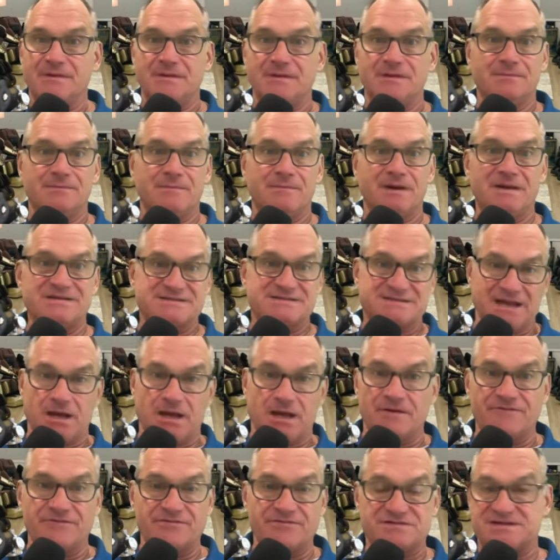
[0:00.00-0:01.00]

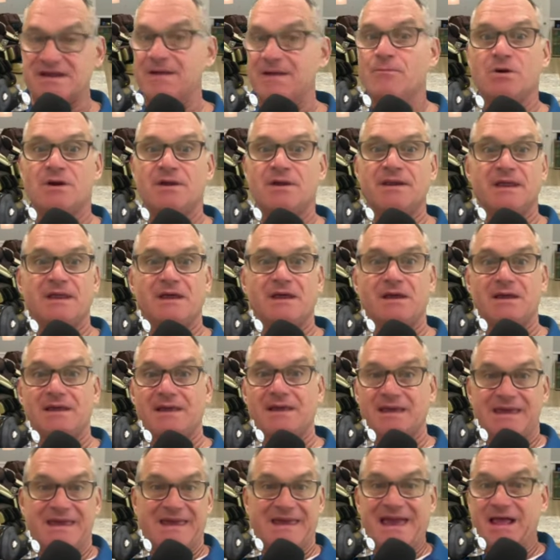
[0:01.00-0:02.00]
myself, someone
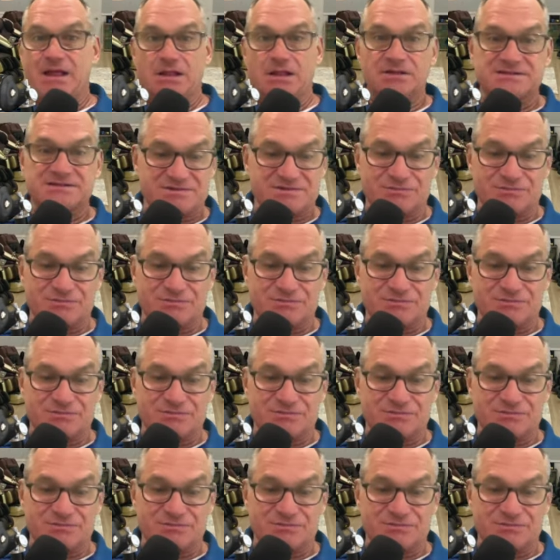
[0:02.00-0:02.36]
else